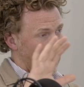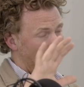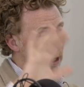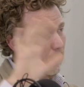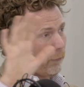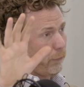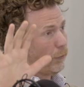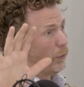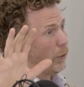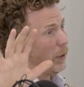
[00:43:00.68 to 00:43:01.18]

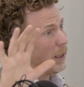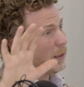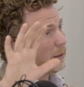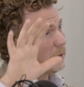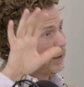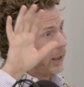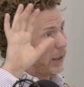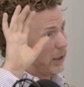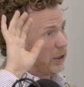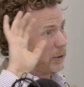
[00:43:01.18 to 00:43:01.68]

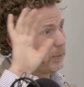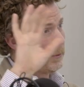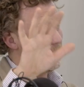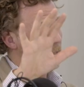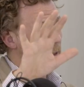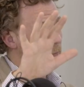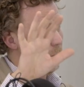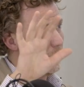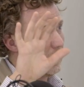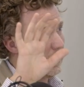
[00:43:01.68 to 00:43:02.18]
offerings that are
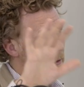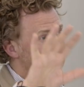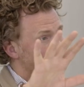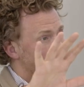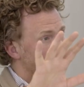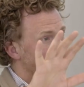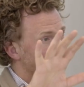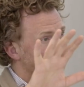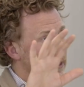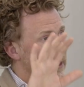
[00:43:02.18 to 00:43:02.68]
specifically
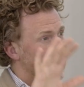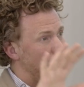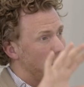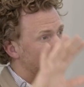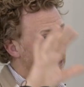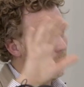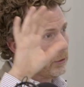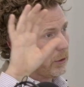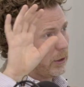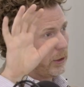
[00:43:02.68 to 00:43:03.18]
targeted
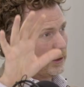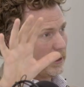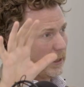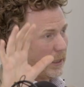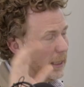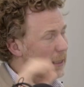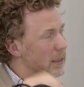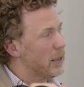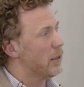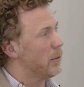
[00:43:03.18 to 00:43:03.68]
at those larger
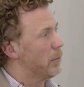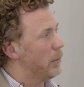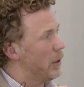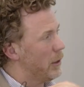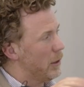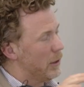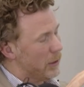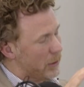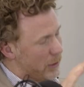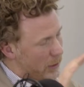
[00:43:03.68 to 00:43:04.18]

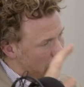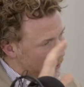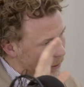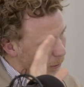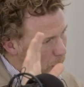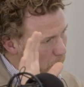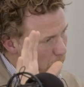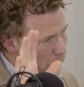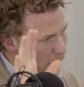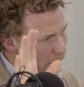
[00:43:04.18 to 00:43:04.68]
customers.
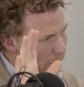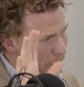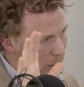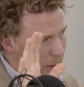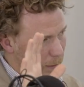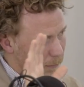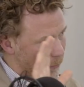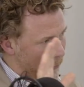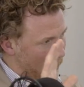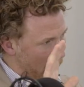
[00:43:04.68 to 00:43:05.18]
Yeah. We've
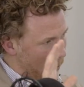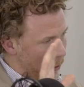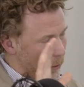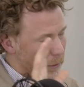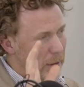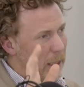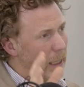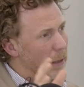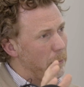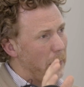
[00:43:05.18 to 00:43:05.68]

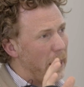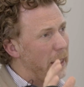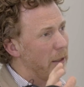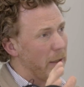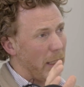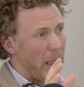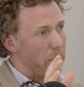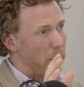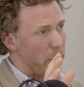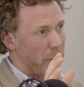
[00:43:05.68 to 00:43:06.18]
made
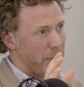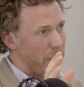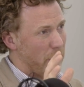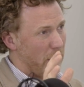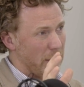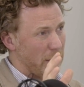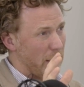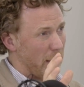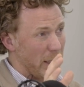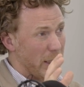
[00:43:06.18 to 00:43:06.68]
a number of
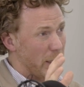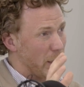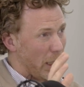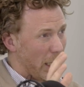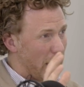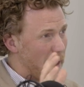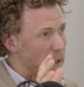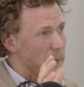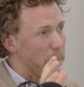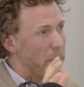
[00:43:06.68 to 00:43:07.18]
changes,
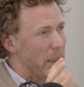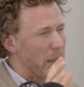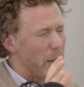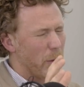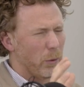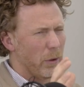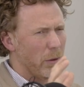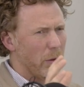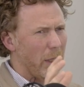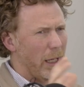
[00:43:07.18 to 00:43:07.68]
and it's
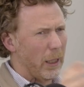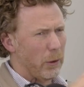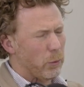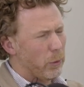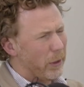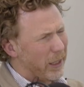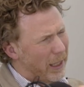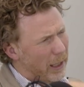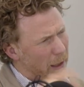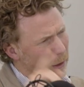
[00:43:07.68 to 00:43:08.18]
been like
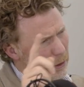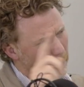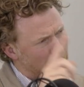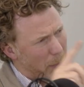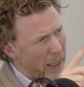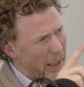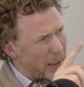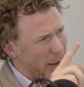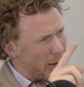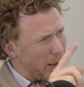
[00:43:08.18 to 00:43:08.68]
when I look
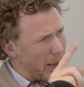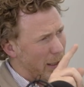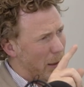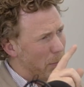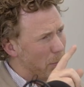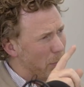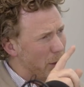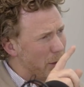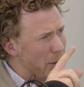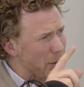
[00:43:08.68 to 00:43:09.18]
back at the
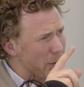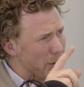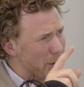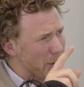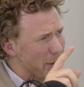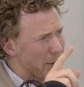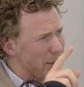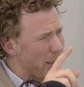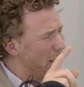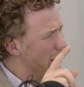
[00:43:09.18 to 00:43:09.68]
numbers,
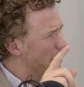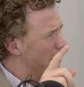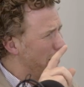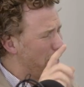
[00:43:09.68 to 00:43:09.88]
it's like,